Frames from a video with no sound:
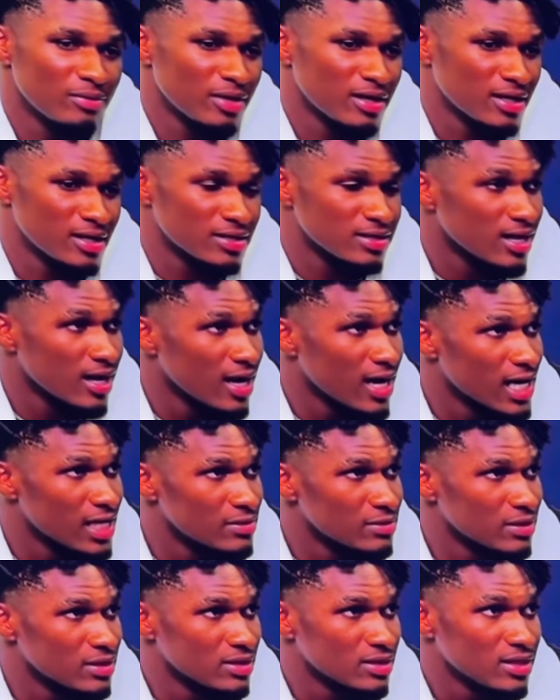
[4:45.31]
playing against the
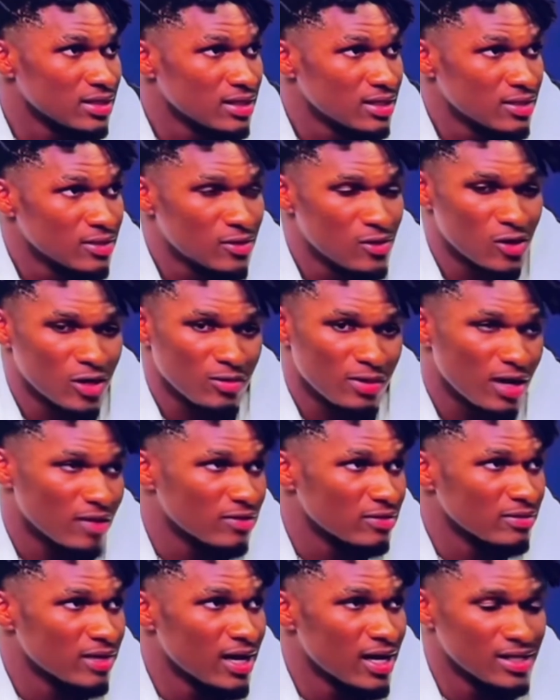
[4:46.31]
Heisman quarterback
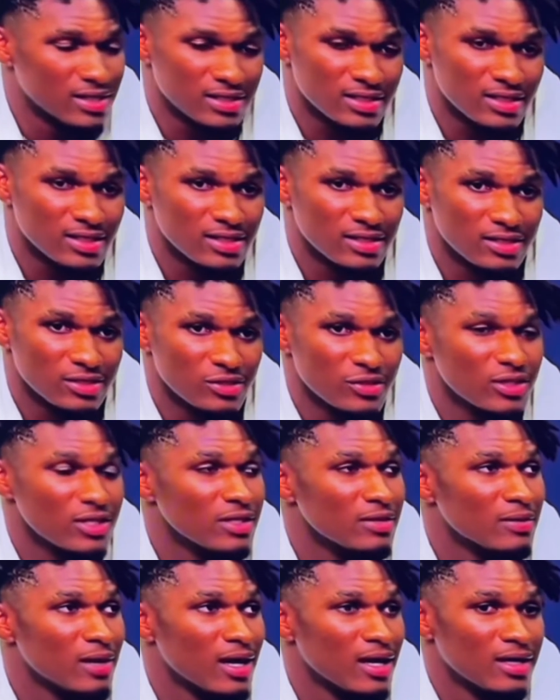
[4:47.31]
from last year. It's a dream.